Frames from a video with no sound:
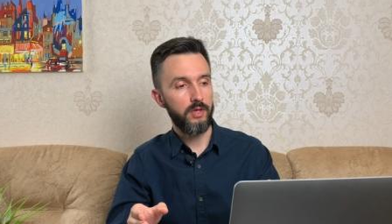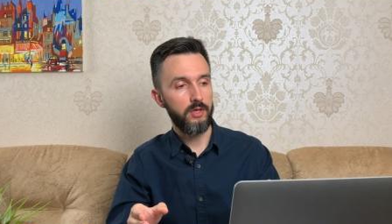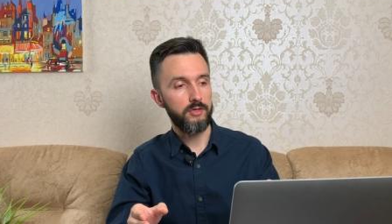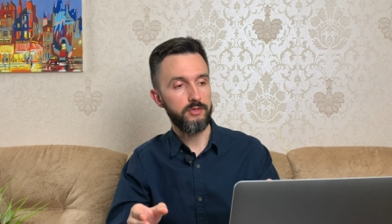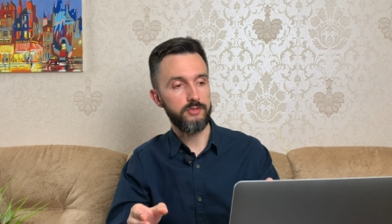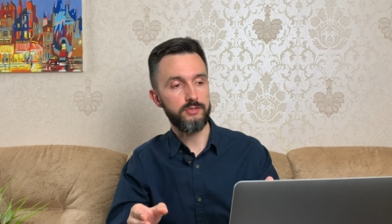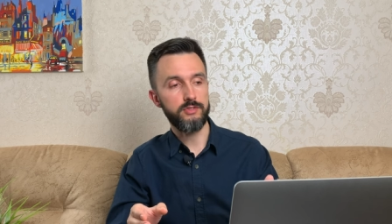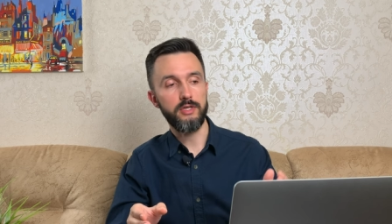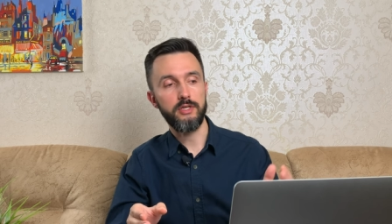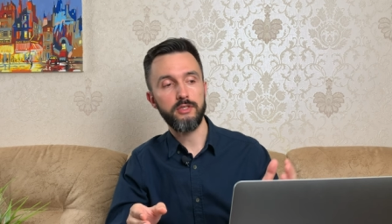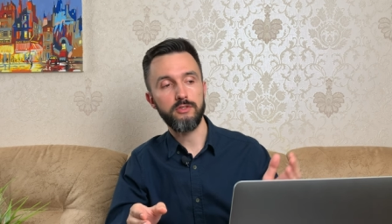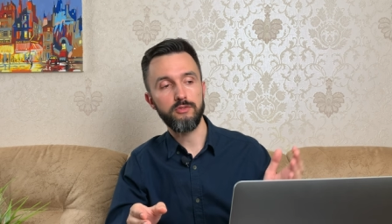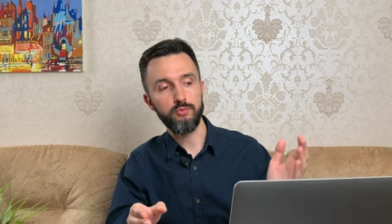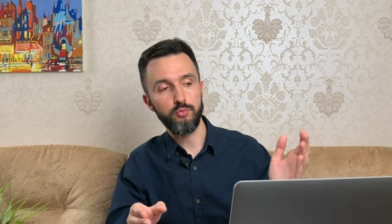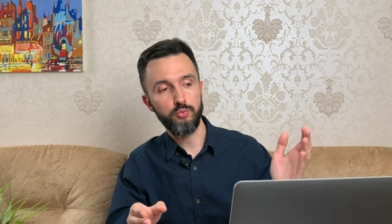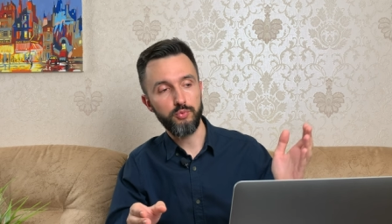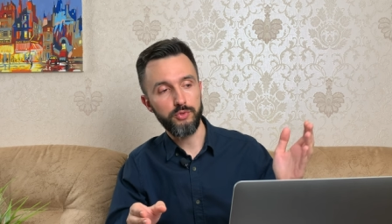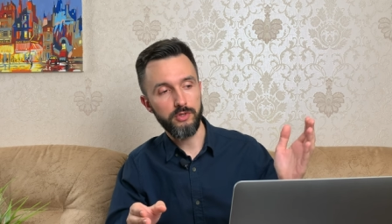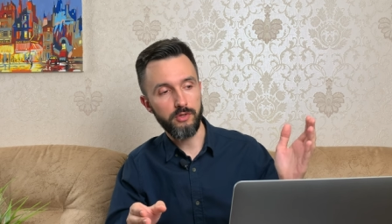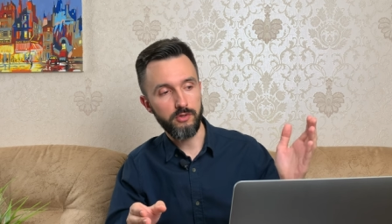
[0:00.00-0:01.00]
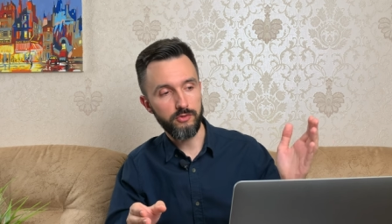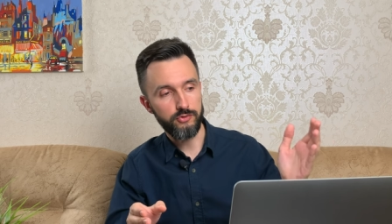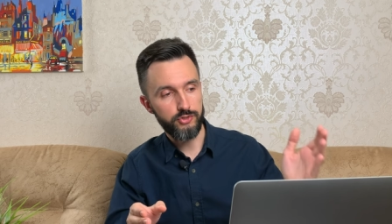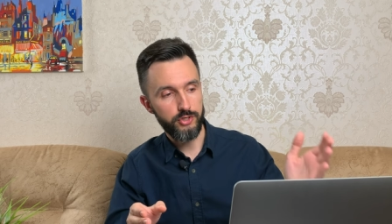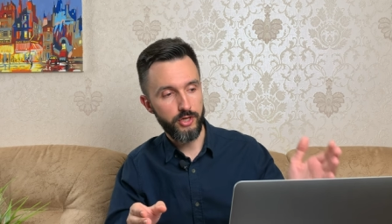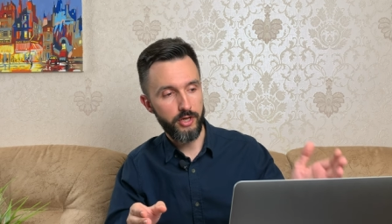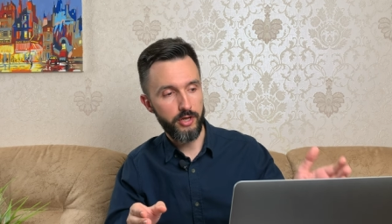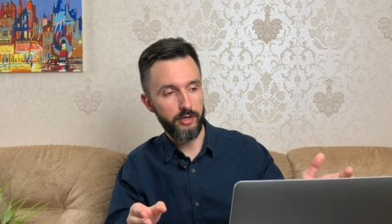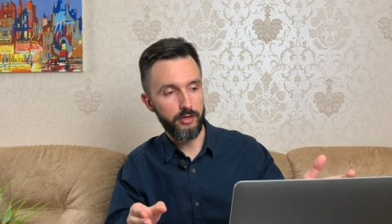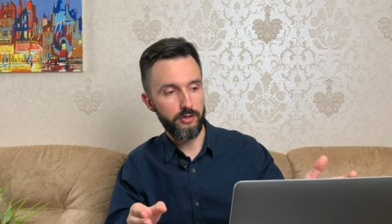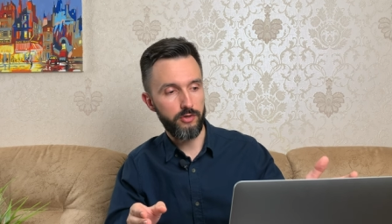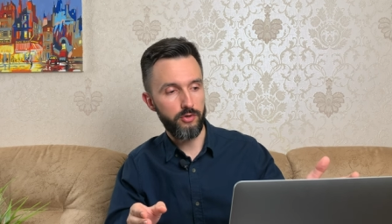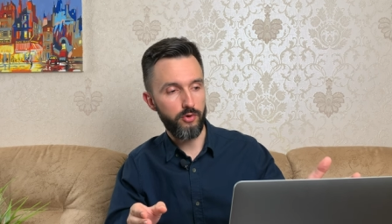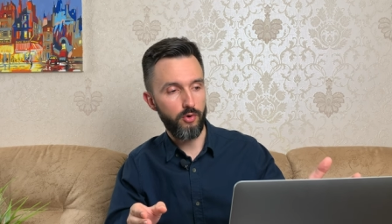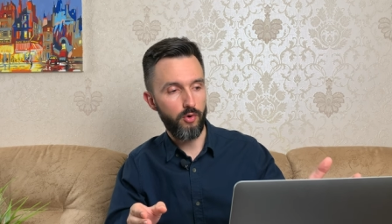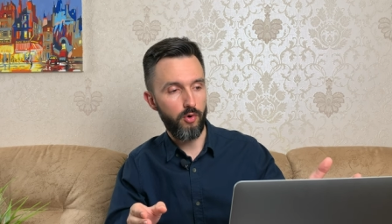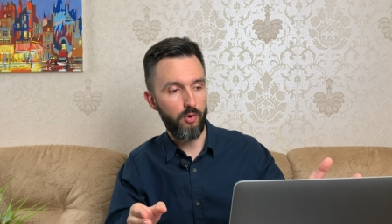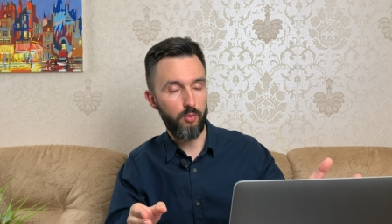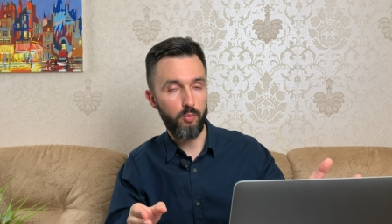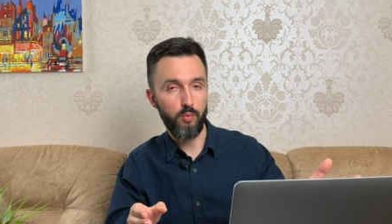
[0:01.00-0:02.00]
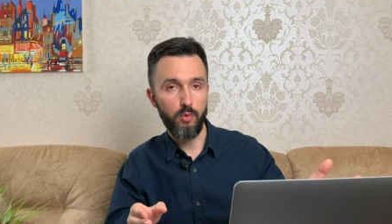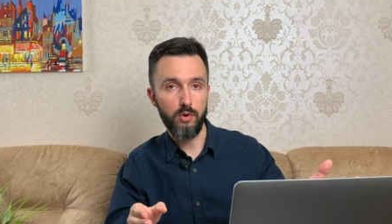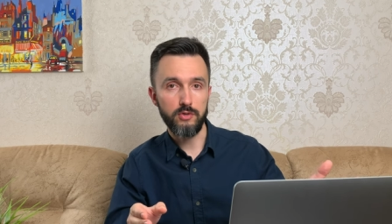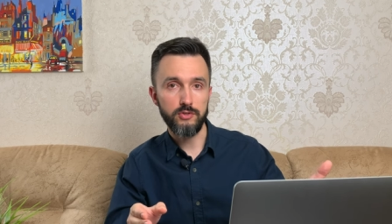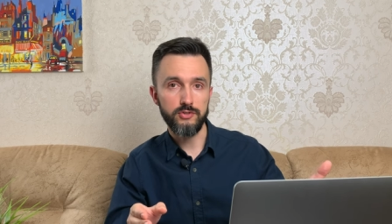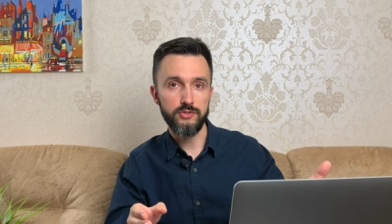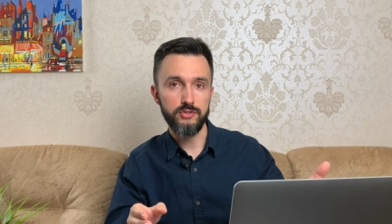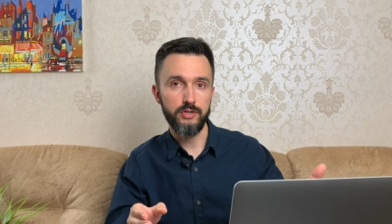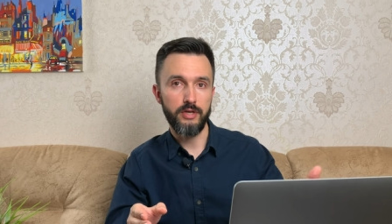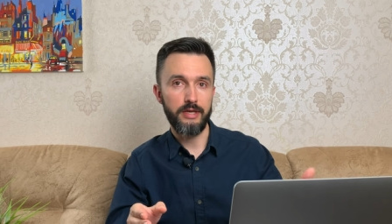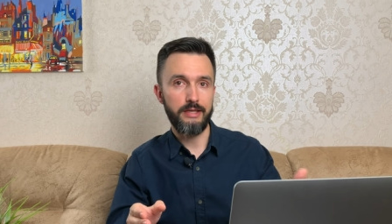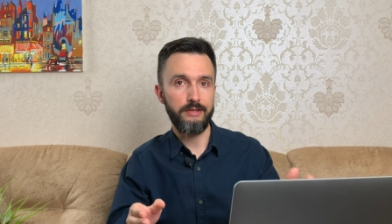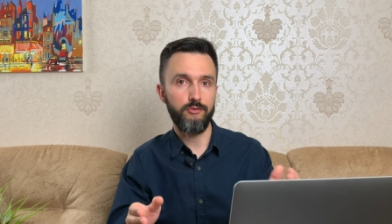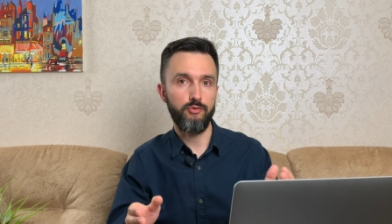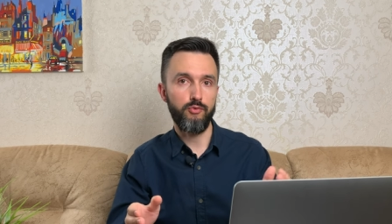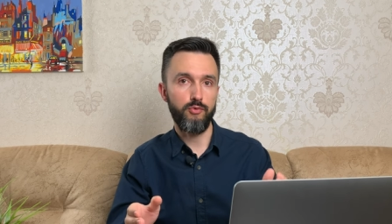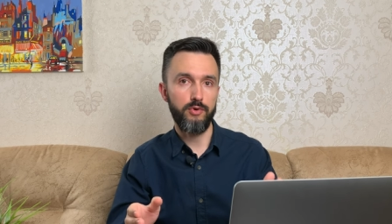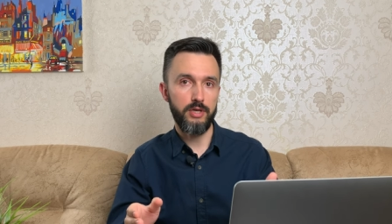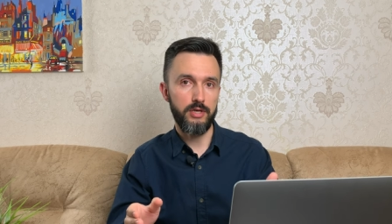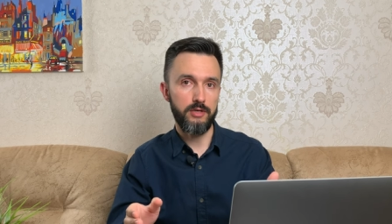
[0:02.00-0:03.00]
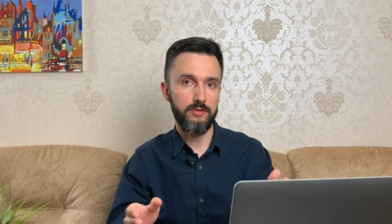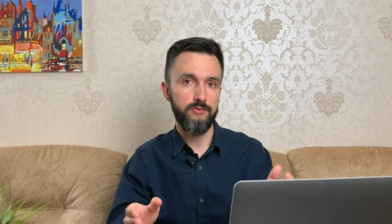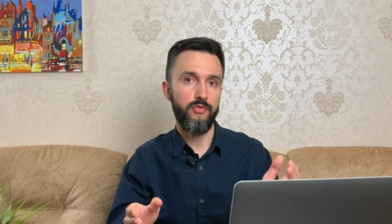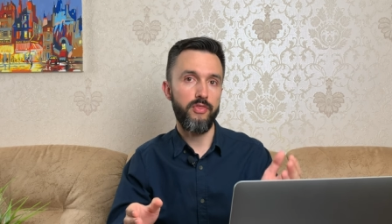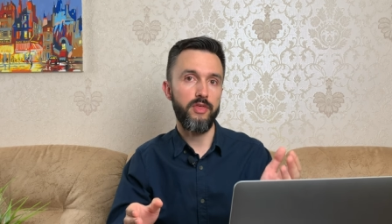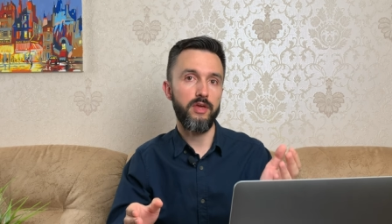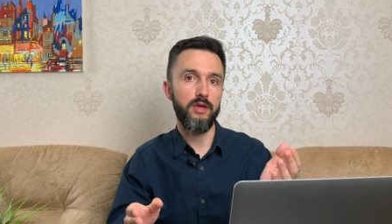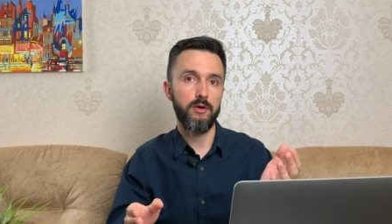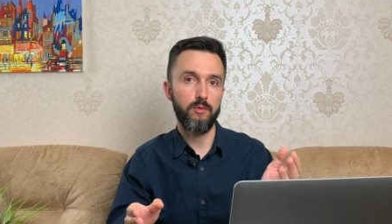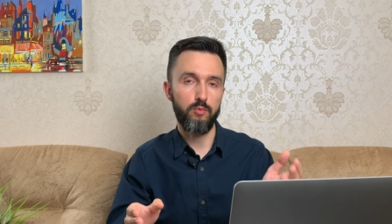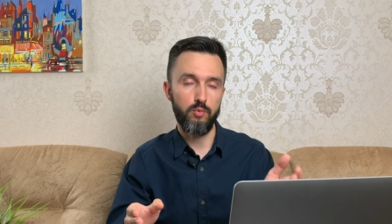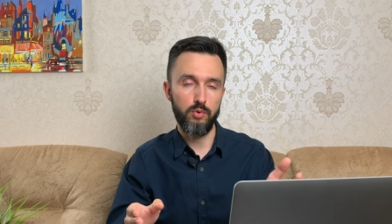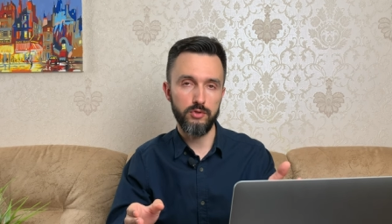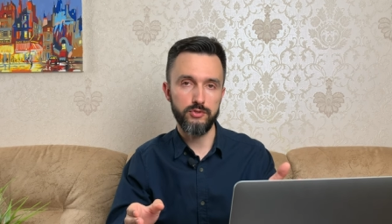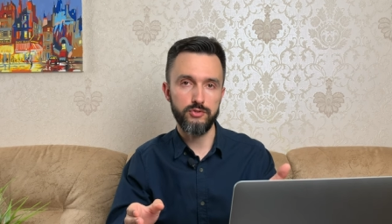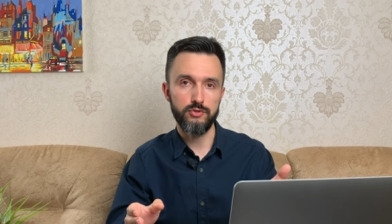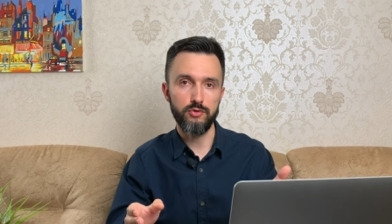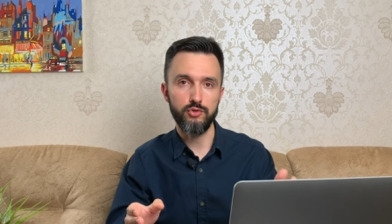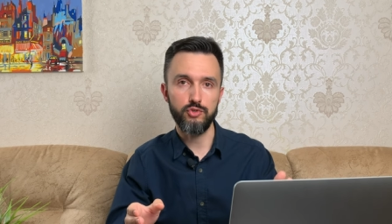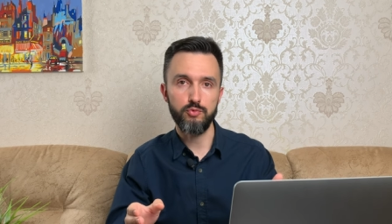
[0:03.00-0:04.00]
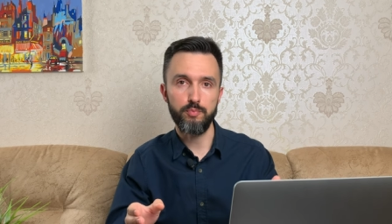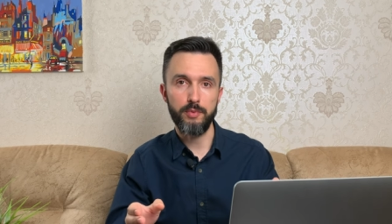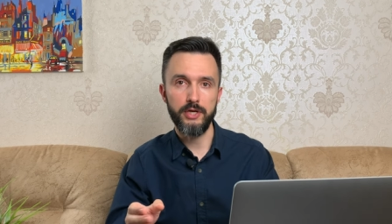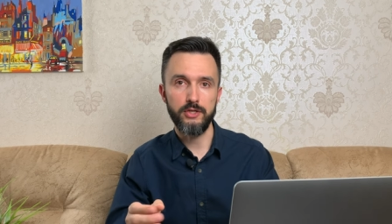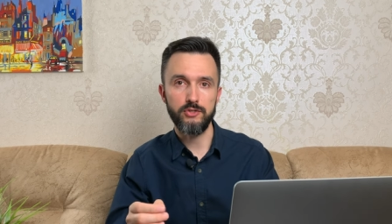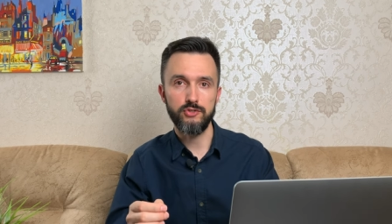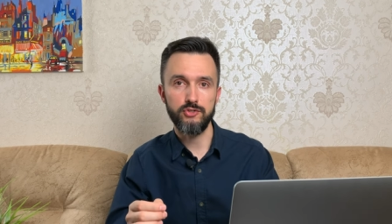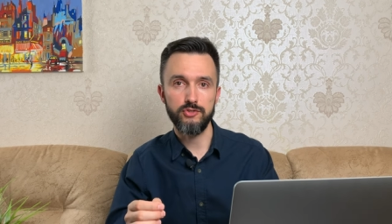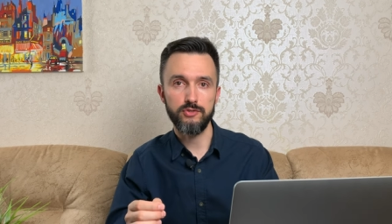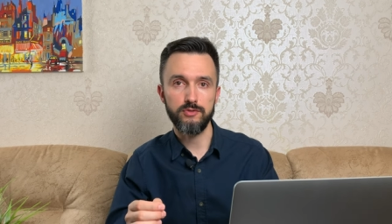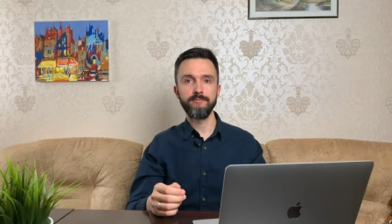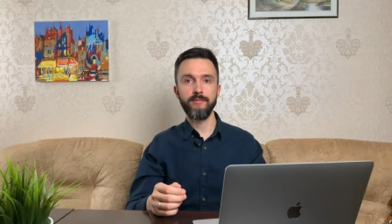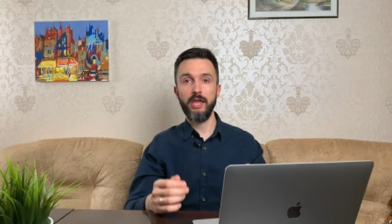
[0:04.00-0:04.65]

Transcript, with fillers: that will take your words and create the word search pages.